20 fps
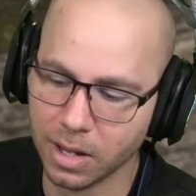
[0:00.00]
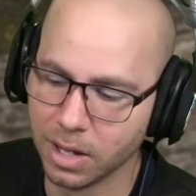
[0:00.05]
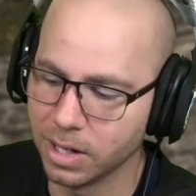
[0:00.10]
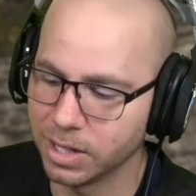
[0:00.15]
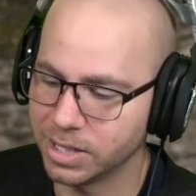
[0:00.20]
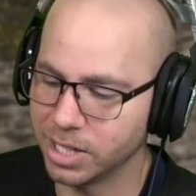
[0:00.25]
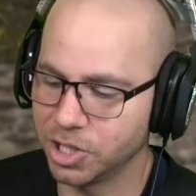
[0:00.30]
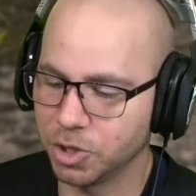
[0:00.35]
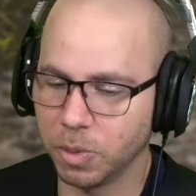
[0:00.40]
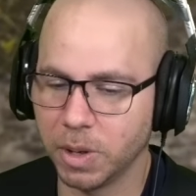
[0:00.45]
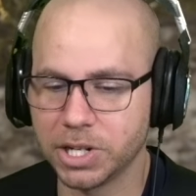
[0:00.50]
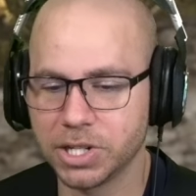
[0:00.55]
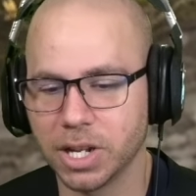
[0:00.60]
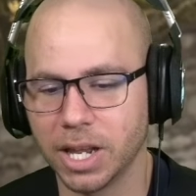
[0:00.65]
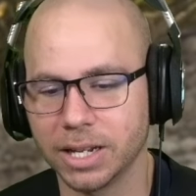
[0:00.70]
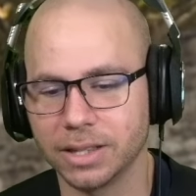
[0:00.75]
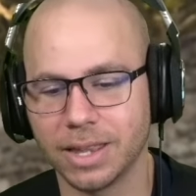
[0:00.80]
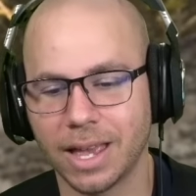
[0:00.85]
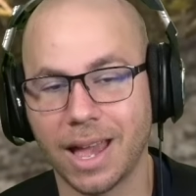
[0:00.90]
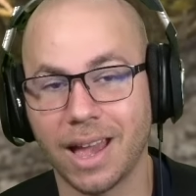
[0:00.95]
Situation
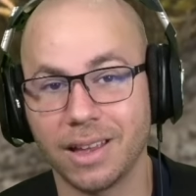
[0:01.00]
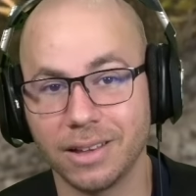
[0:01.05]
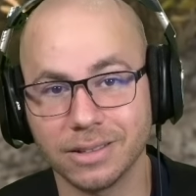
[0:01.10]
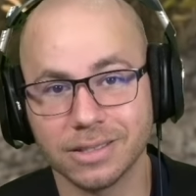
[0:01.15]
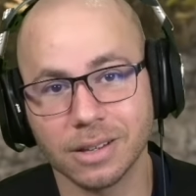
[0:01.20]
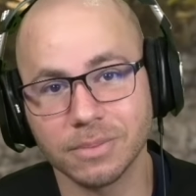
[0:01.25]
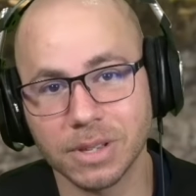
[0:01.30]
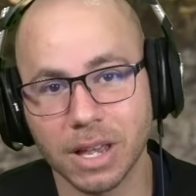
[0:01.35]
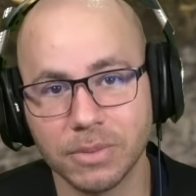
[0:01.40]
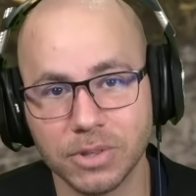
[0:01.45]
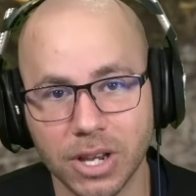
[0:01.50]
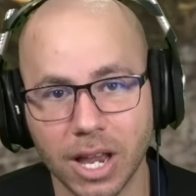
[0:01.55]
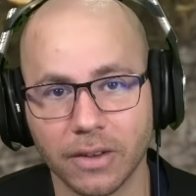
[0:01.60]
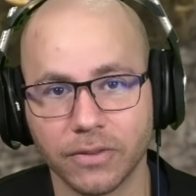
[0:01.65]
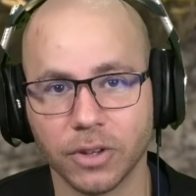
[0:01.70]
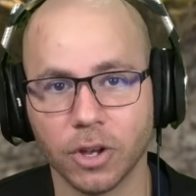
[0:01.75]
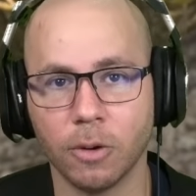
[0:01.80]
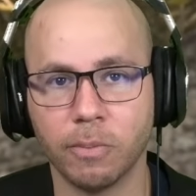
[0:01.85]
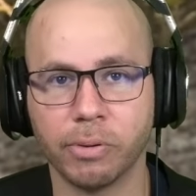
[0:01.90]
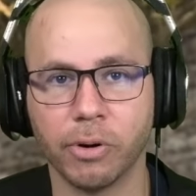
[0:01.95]
like that, sometimes you have to
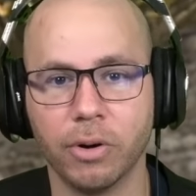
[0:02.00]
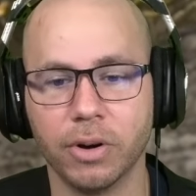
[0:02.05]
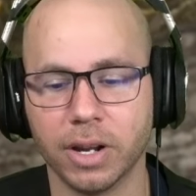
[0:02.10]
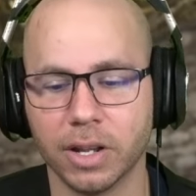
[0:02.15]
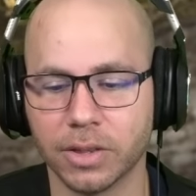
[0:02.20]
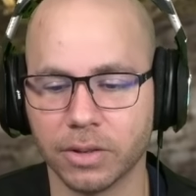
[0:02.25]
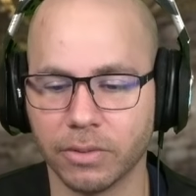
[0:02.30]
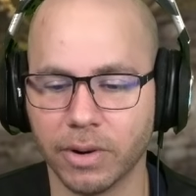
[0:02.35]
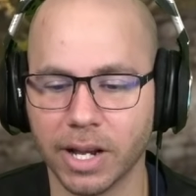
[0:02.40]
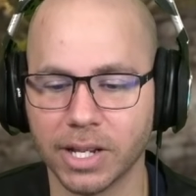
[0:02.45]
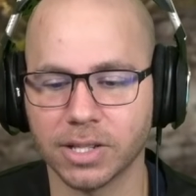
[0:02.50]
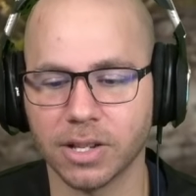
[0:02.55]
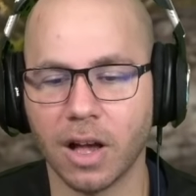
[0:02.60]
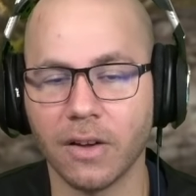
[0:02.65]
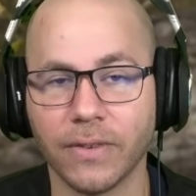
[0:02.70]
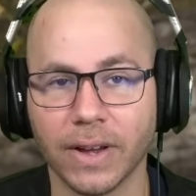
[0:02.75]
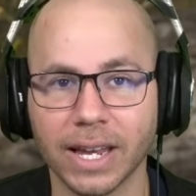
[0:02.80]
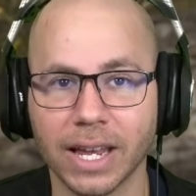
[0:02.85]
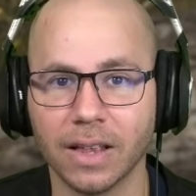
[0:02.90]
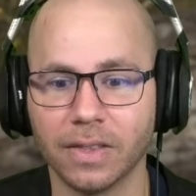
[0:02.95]
go prone to get the res off.
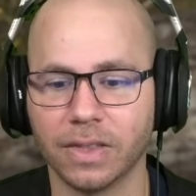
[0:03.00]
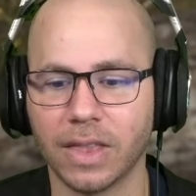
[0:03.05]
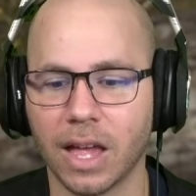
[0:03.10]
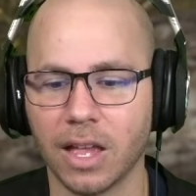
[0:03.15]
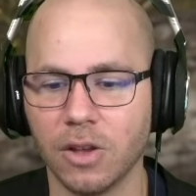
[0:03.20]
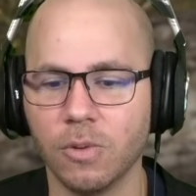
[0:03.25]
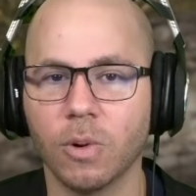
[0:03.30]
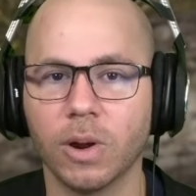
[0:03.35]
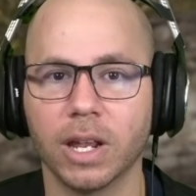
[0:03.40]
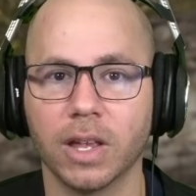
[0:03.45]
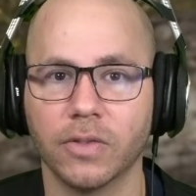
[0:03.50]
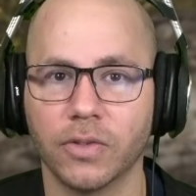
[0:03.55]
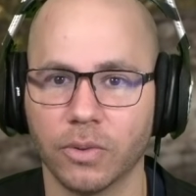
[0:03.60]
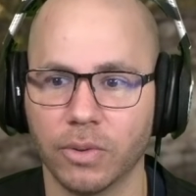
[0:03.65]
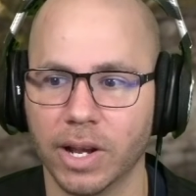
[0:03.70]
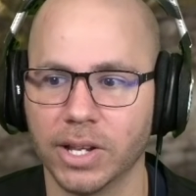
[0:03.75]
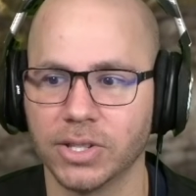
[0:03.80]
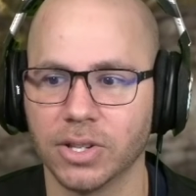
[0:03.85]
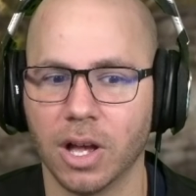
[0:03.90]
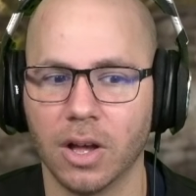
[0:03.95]
I get that. You want to get the
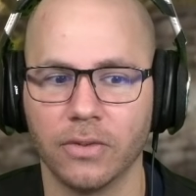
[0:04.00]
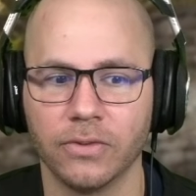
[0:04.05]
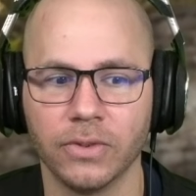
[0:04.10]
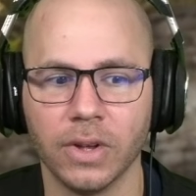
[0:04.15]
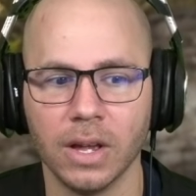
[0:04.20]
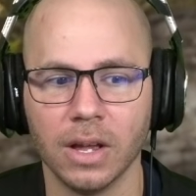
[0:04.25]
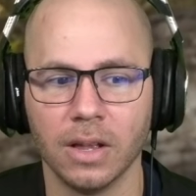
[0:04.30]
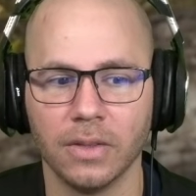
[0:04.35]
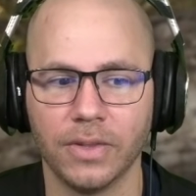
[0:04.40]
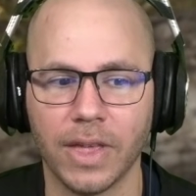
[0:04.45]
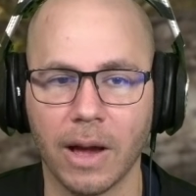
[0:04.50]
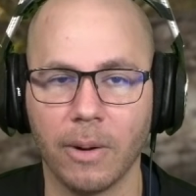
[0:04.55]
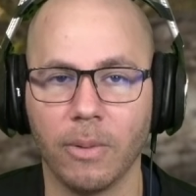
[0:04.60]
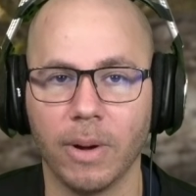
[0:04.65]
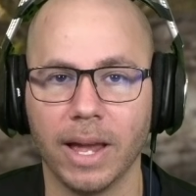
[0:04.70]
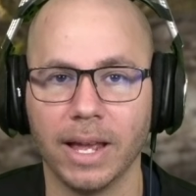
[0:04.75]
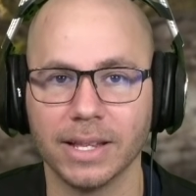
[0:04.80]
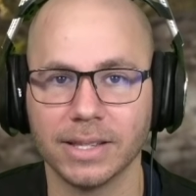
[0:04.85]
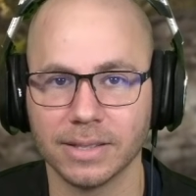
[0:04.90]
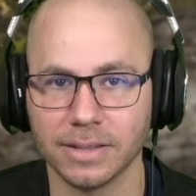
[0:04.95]
res off. That
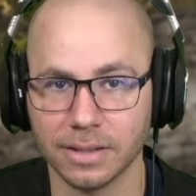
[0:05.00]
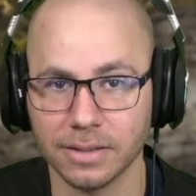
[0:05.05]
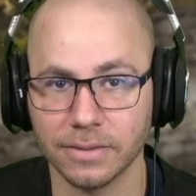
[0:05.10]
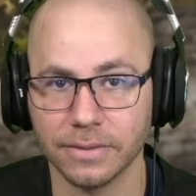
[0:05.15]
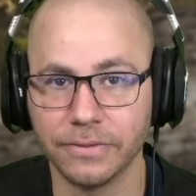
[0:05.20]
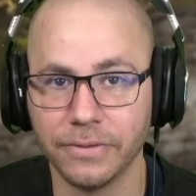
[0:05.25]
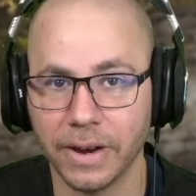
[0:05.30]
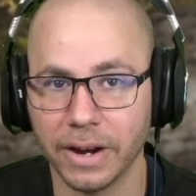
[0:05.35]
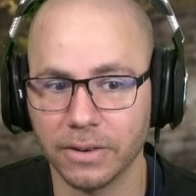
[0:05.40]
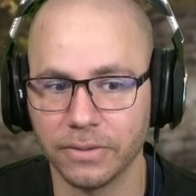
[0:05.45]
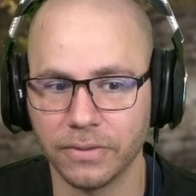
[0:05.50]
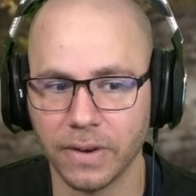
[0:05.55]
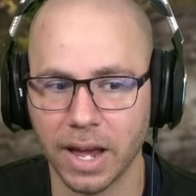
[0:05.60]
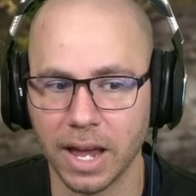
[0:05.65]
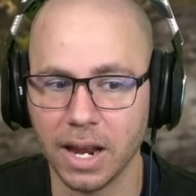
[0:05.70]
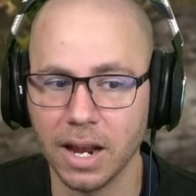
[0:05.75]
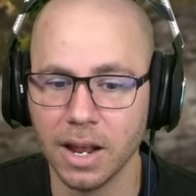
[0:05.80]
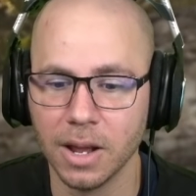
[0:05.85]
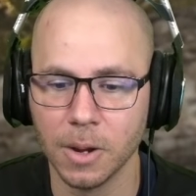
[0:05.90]
way it's a fair fight.